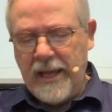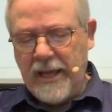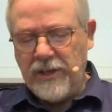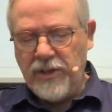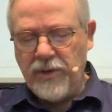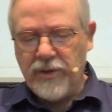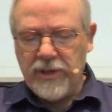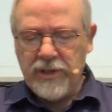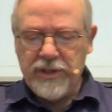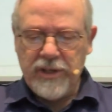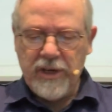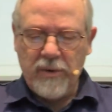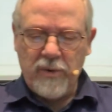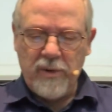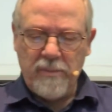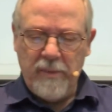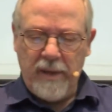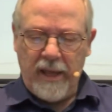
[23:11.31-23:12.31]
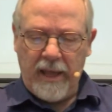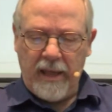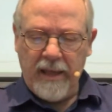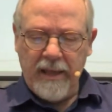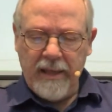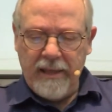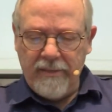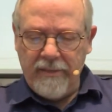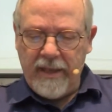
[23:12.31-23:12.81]
and you could share with
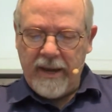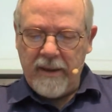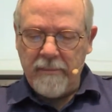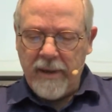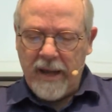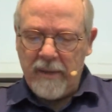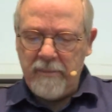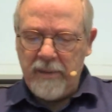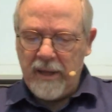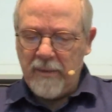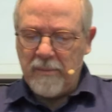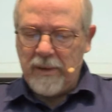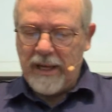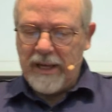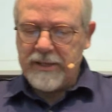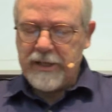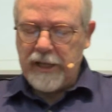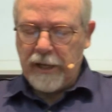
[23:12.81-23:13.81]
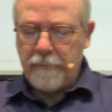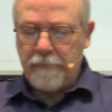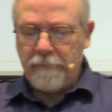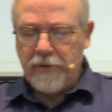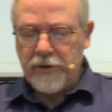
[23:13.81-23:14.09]
me that it might be a blessing.